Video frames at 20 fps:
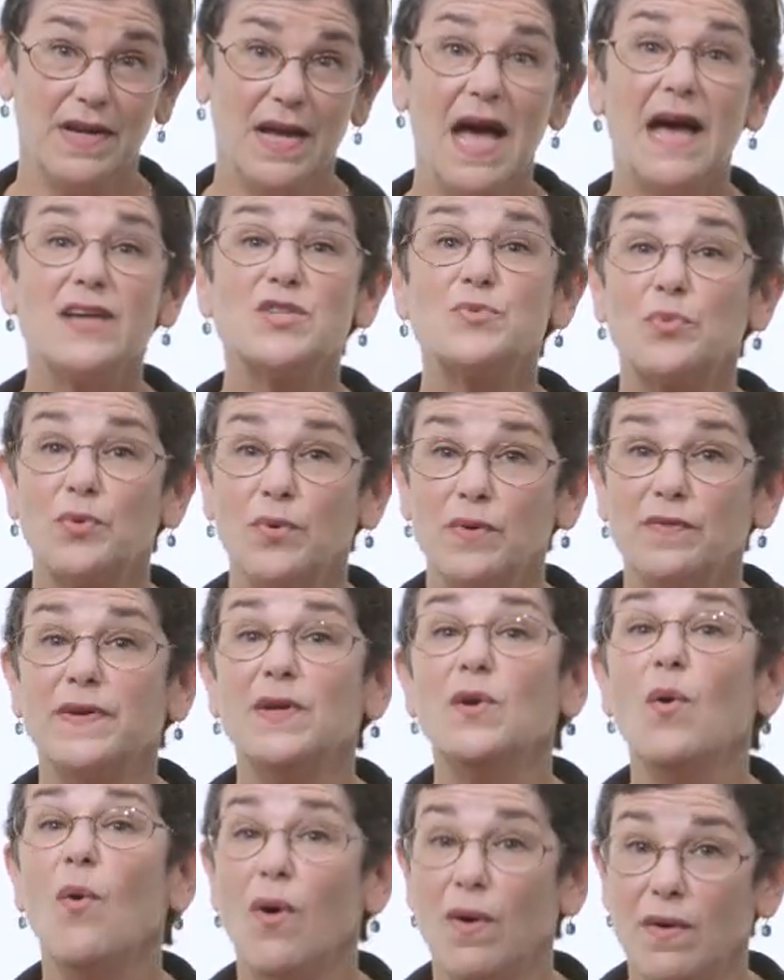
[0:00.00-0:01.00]
has
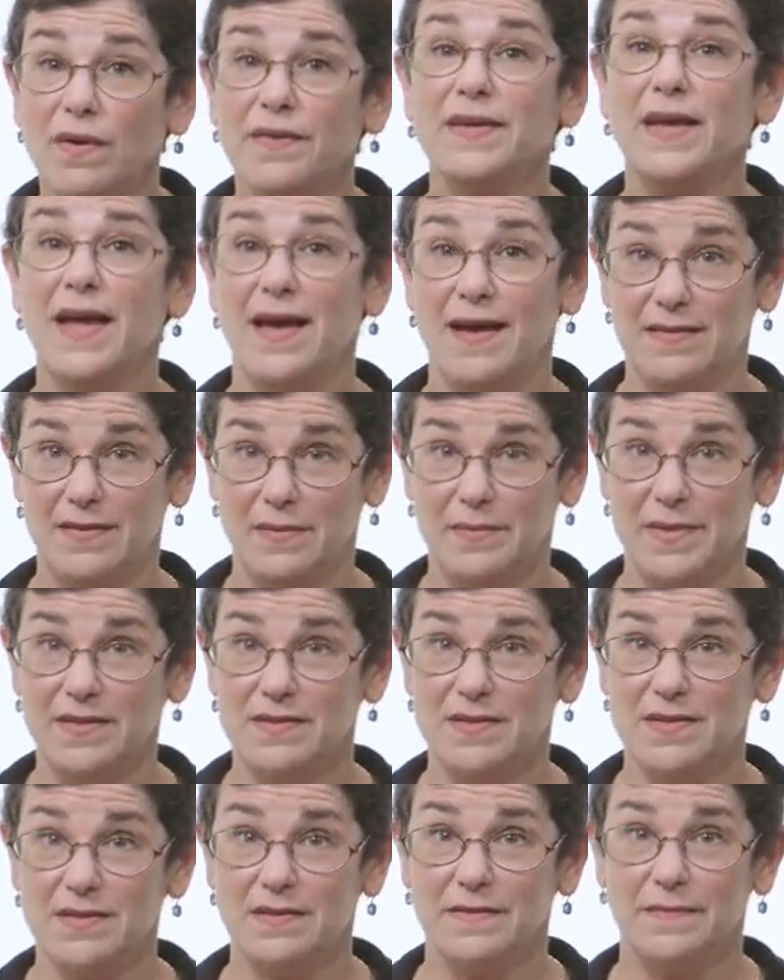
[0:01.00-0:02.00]
proven all the elements.